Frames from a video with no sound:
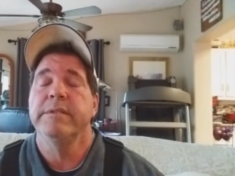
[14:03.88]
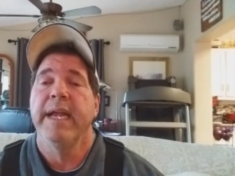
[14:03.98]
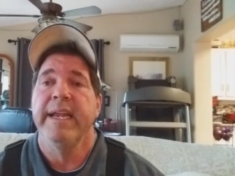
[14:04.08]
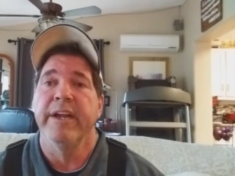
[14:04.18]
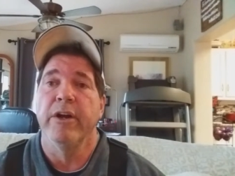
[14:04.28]

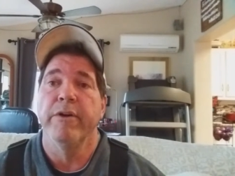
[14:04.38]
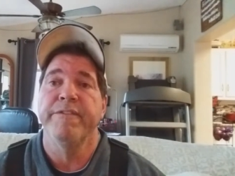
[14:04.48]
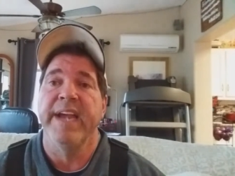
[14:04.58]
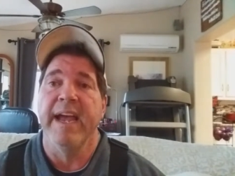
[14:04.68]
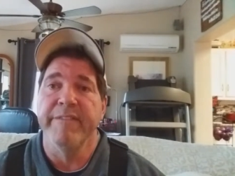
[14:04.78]
If
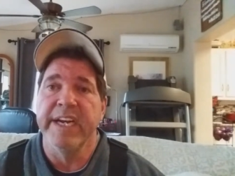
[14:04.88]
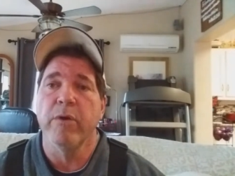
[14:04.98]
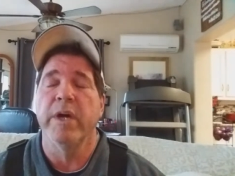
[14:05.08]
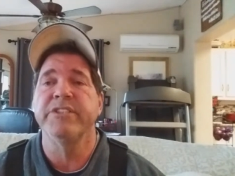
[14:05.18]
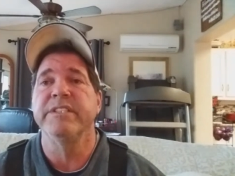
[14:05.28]
you have any
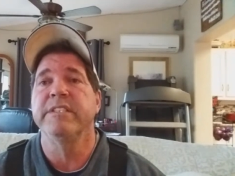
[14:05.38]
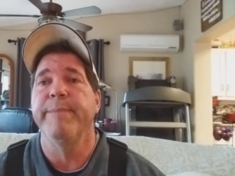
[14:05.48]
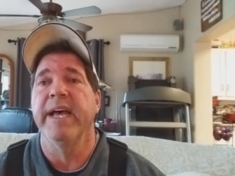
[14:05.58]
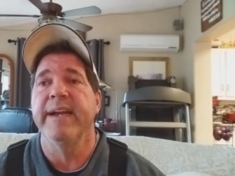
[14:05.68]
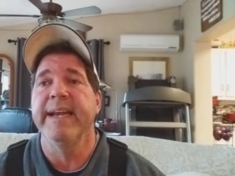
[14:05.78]
questions
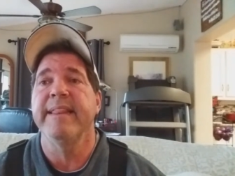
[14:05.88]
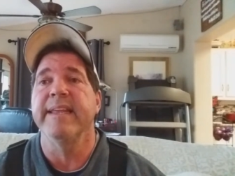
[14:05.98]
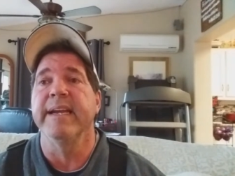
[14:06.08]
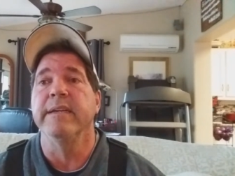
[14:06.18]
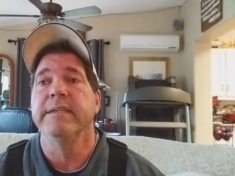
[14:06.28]
about anything,